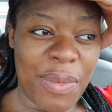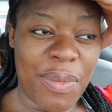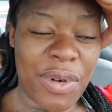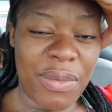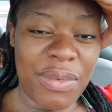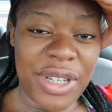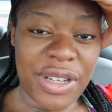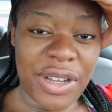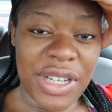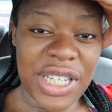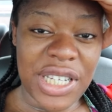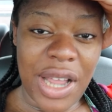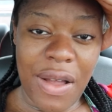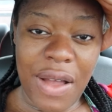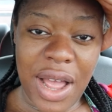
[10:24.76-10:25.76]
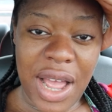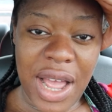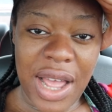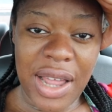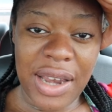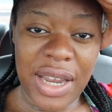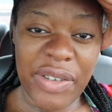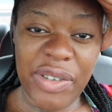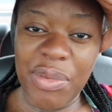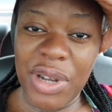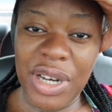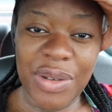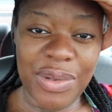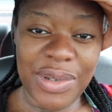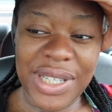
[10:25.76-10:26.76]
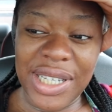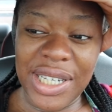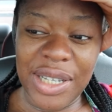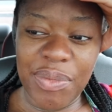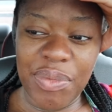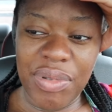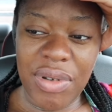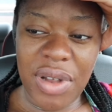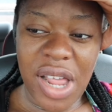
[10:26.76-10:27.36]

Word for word: I'll probably just shower and everybody will sleep.